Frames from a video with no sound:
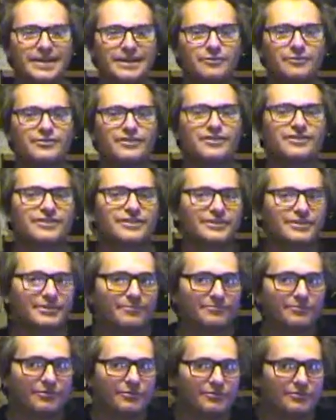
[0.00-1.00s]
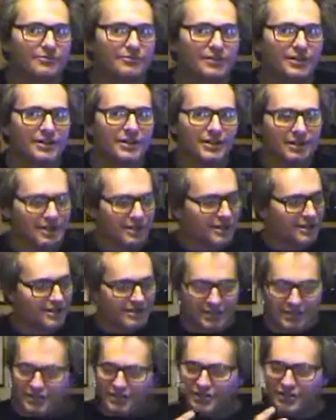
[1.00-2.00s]
It was a simple
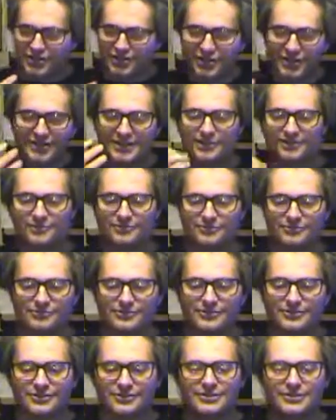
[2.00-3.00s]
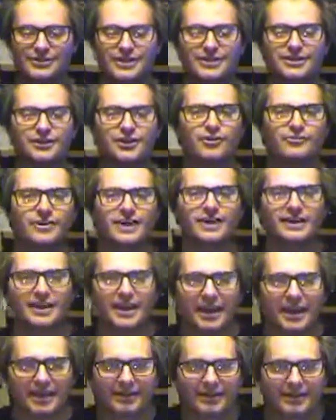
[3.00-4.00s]
cycle that Kodak
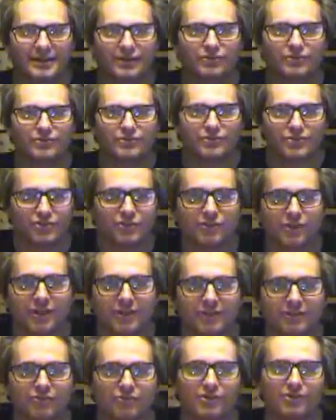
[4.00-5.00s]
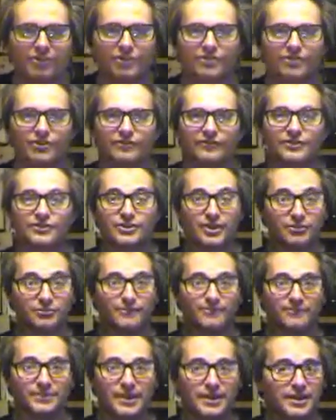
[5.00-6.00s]
had, and they were enjoying the riches of it. So
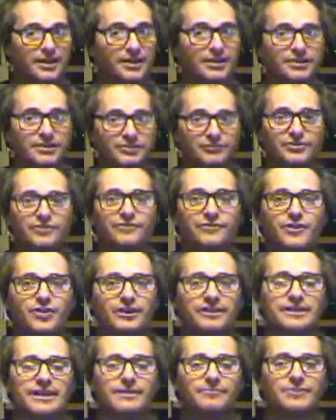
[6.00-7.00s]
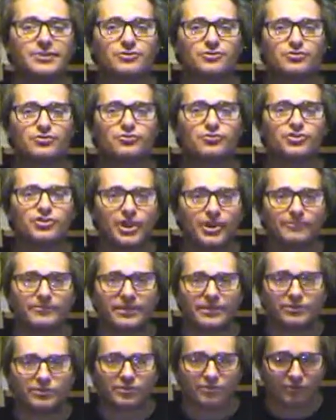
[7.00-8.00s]
there was a few other companies who
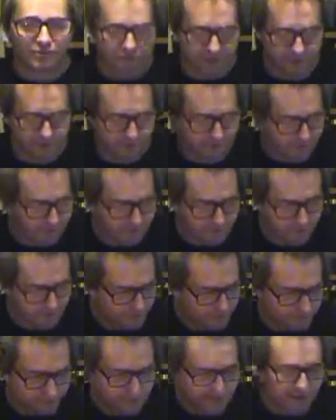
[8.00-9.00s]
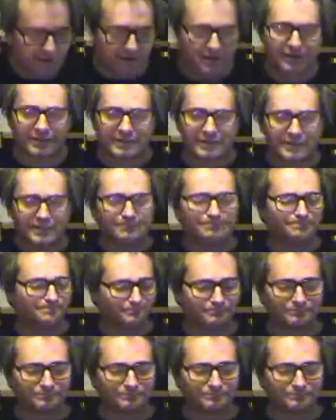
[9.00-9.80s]
jumped into on that idea.